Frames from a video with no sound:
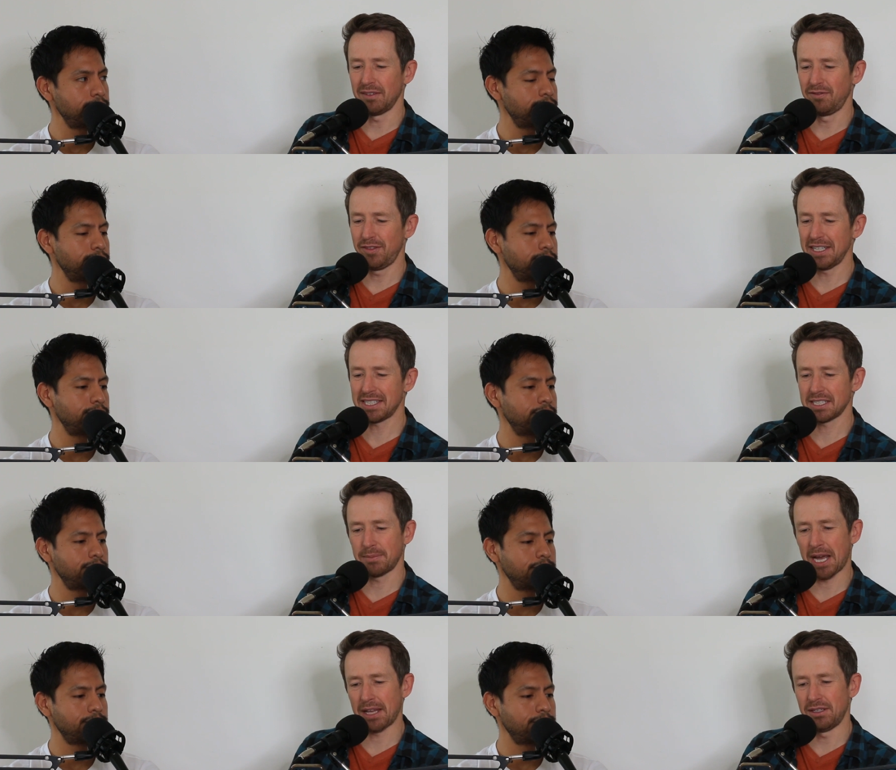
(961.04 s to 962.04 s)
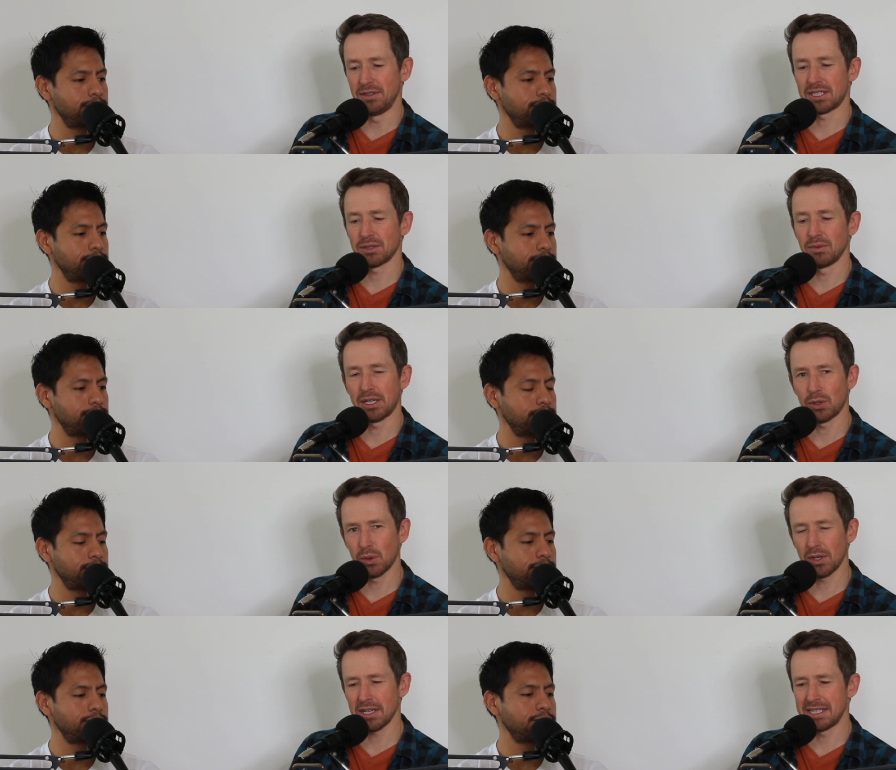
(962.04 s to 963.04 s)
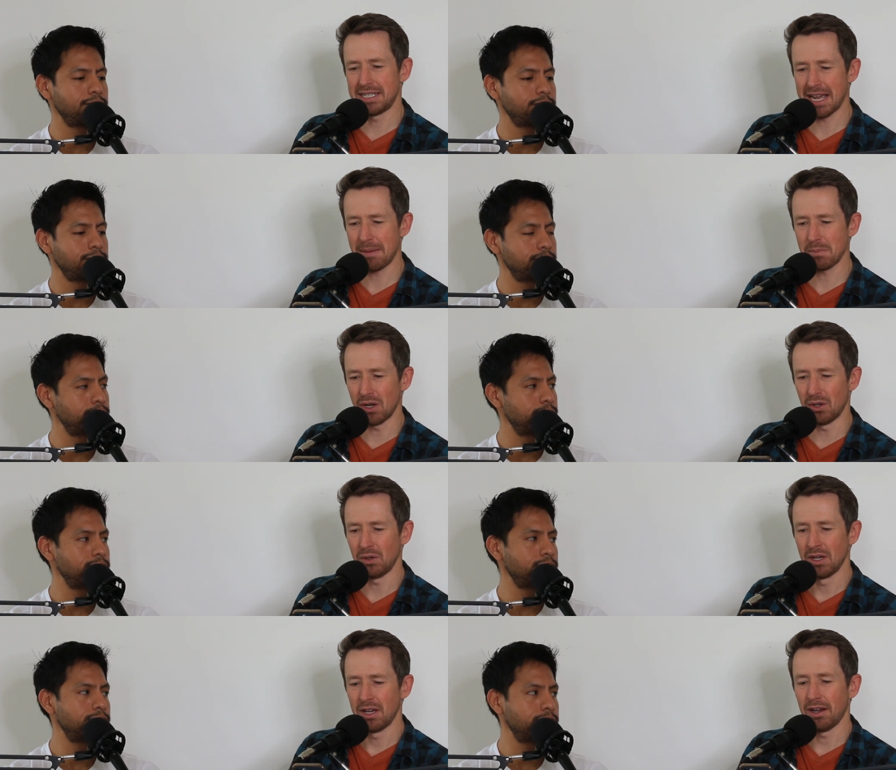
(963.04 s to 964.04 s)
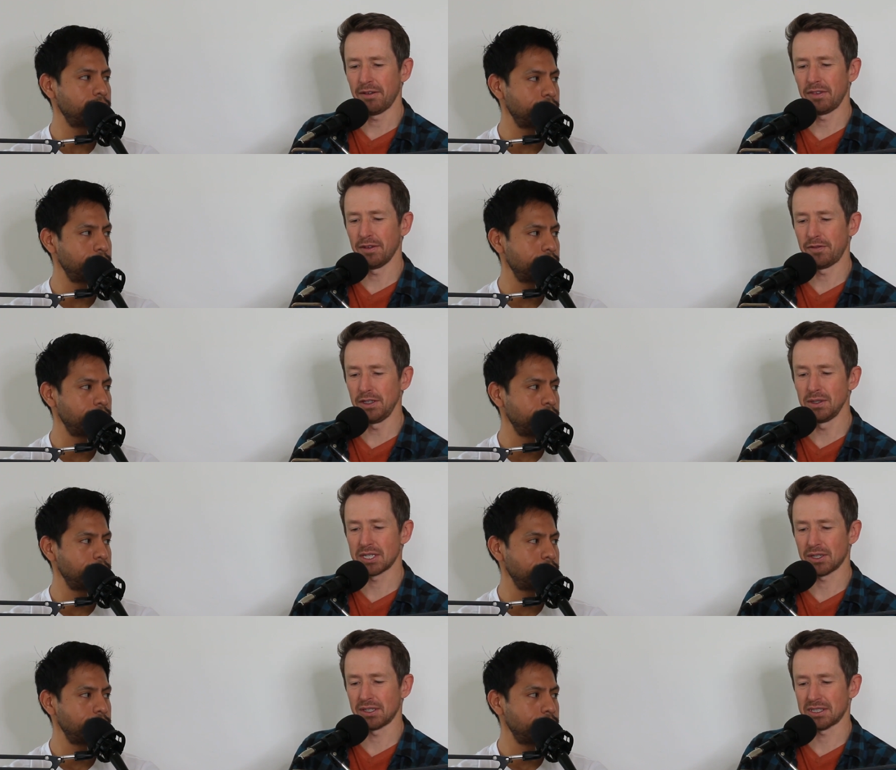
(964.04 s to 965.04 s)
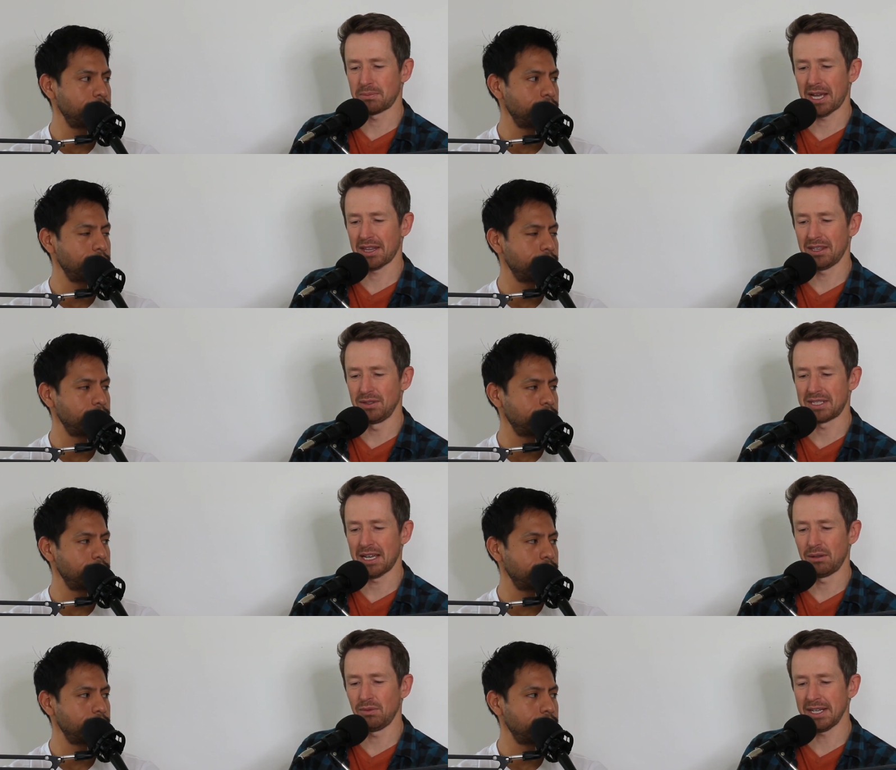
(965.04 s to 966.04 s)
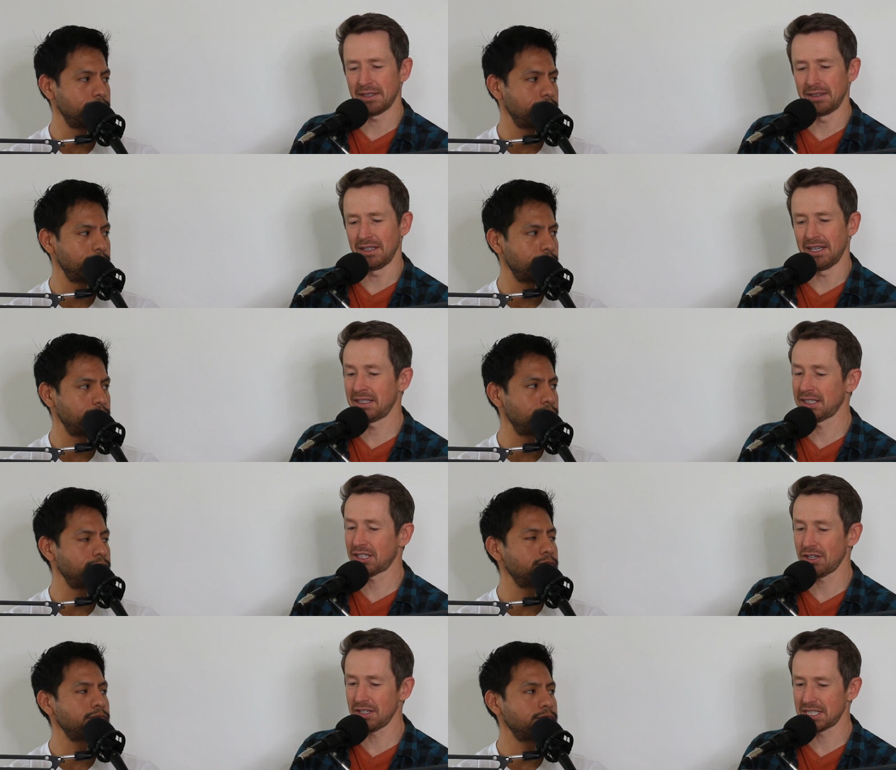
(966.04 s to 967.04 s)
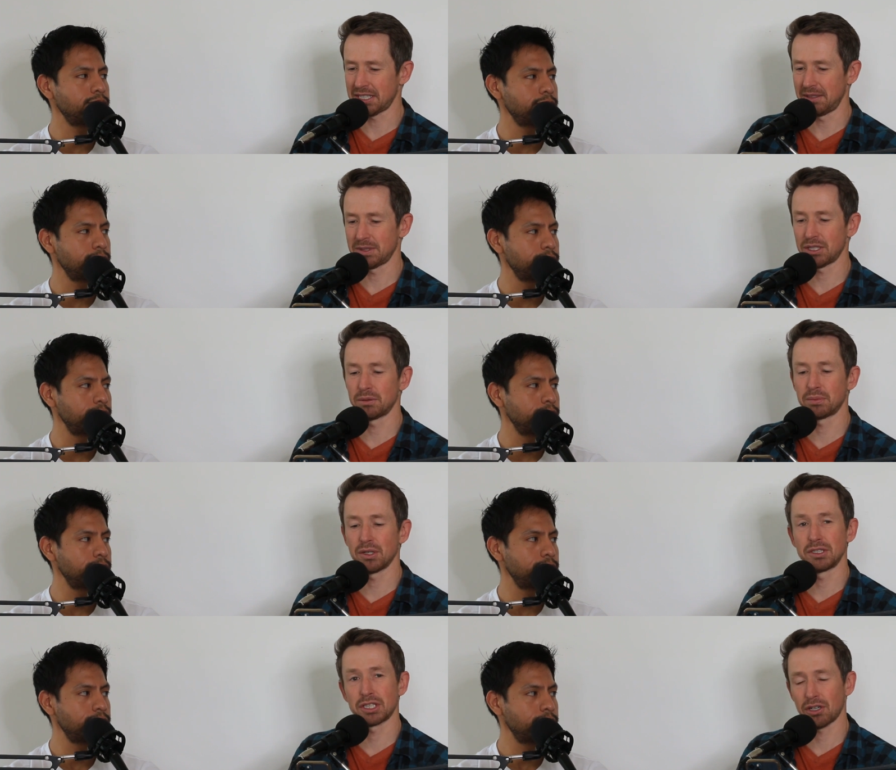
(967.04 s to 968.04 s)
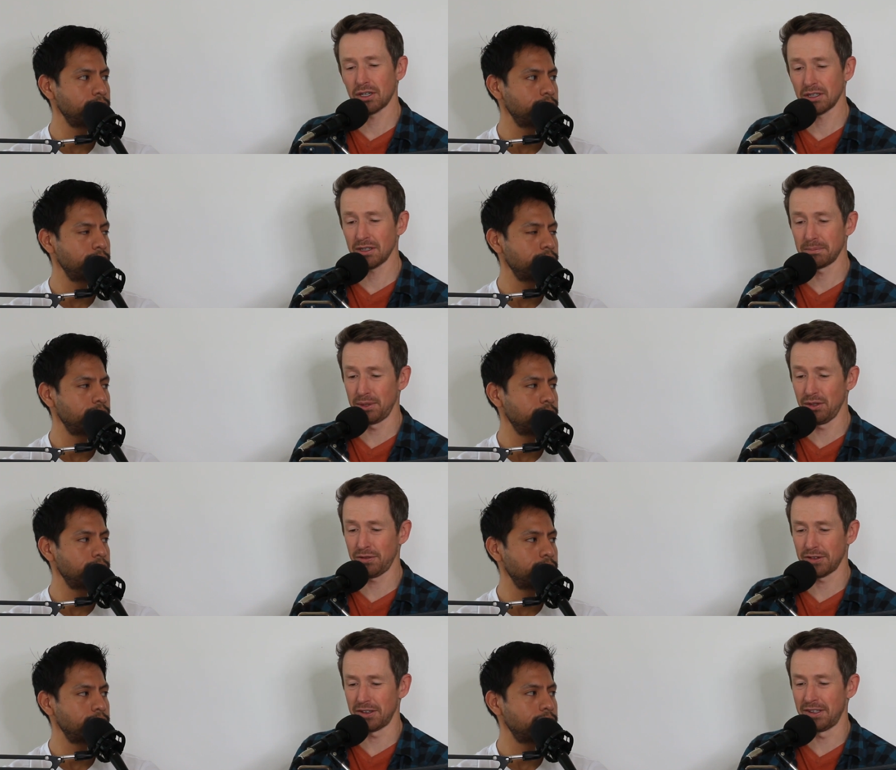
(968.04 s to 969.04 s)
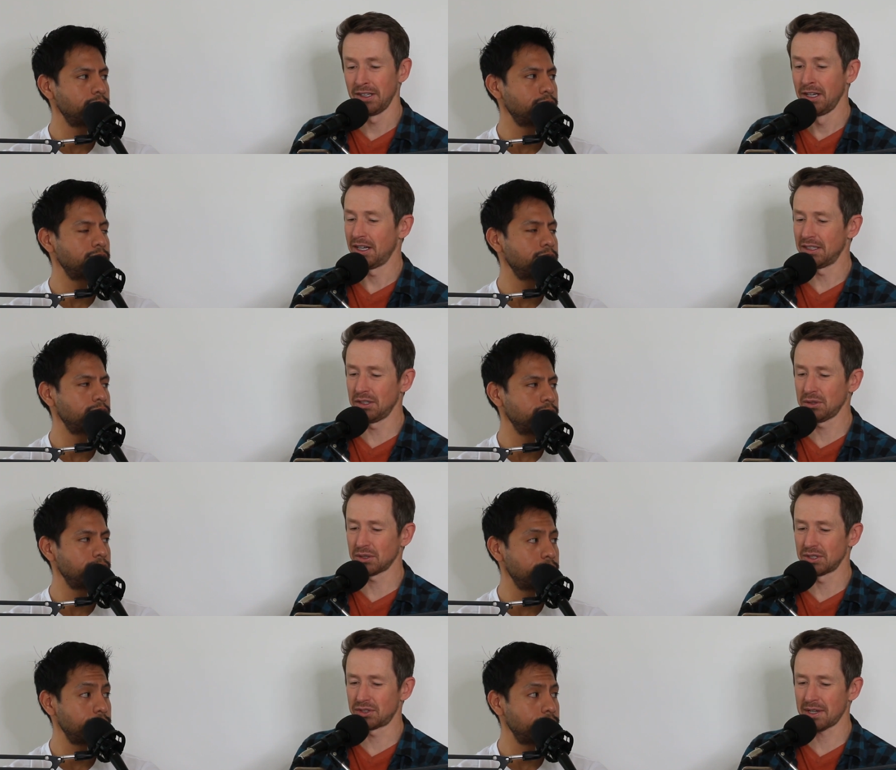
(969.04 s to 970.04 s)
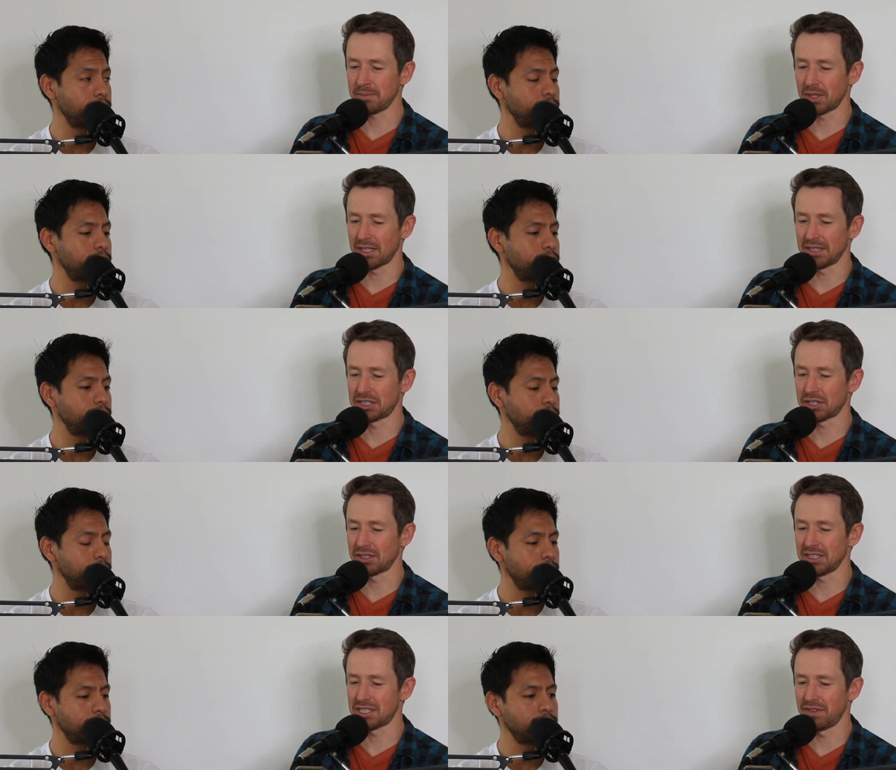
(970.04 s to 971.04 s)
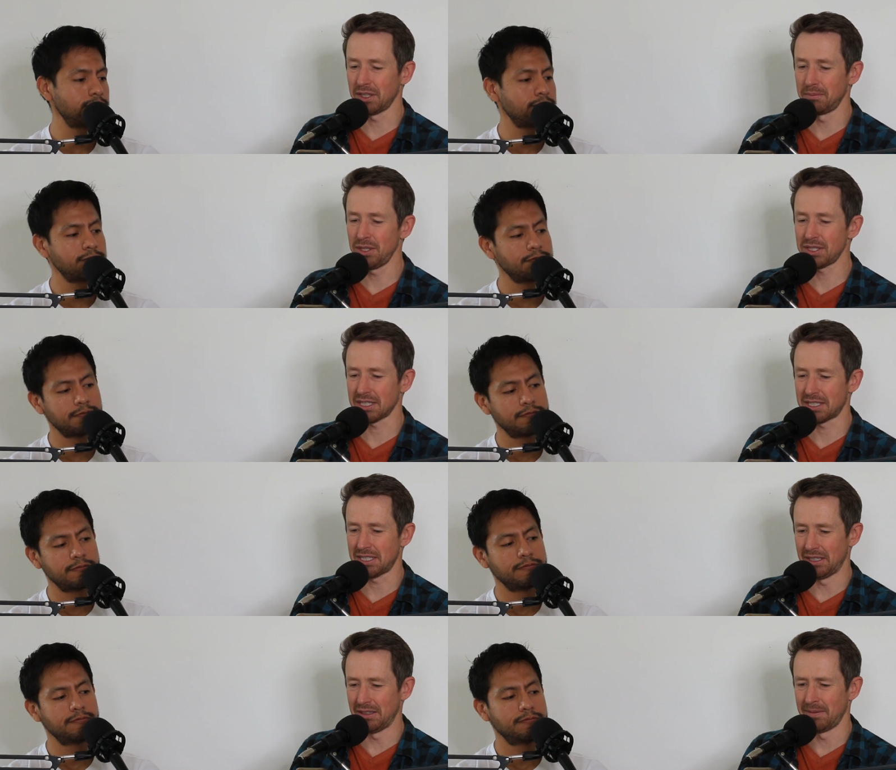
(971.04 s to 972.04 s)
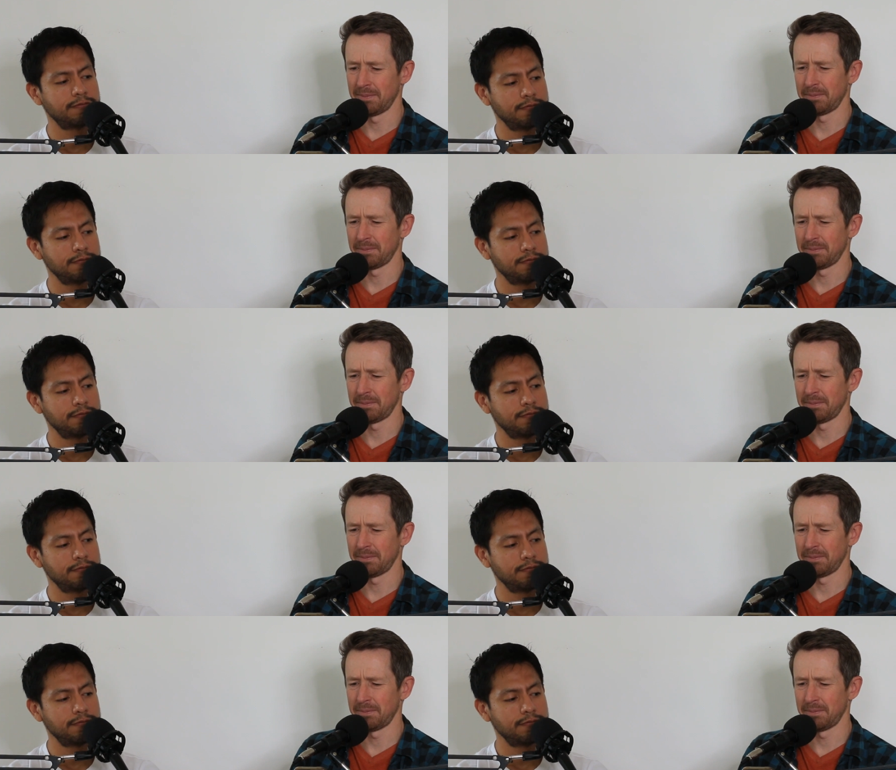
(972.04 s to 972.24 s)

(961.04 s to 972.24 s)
Speaker 1: convinced Matthews to record a demo of the few songs Matthews had written and encouraged him to approach Carter Beauford, a local drummer on the Charlottesville music scene.